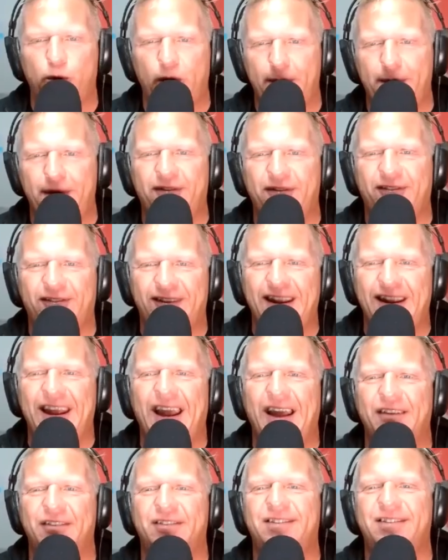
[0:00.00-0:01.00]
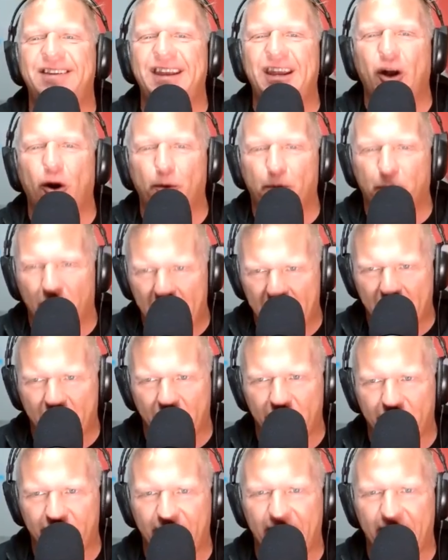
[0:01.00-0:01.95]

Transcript: women see as deal breakers